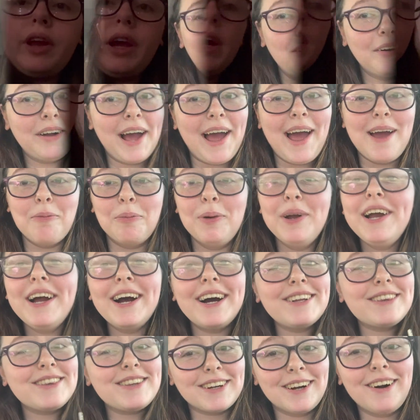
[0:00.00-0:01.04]
Okay, we
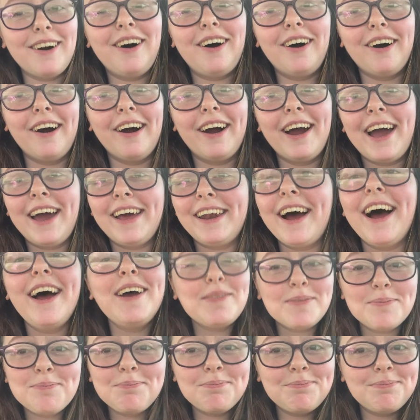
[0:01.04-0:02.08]
got the car, and
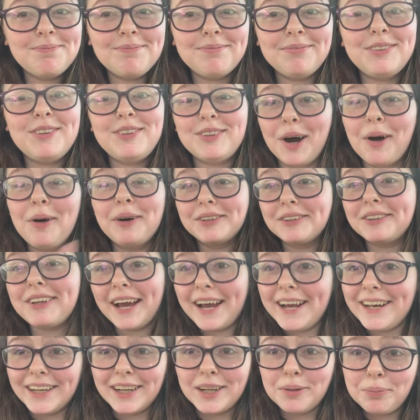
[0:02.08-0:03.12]
I'm so
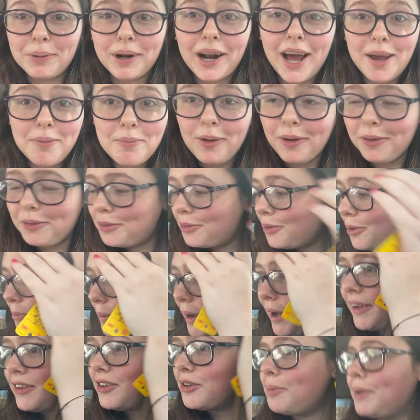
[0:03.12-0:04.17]
excited, but I'm also
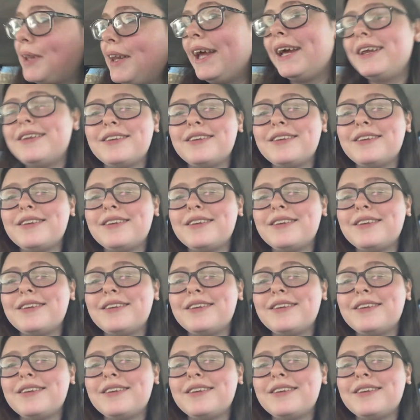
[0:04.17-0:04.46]
about to be late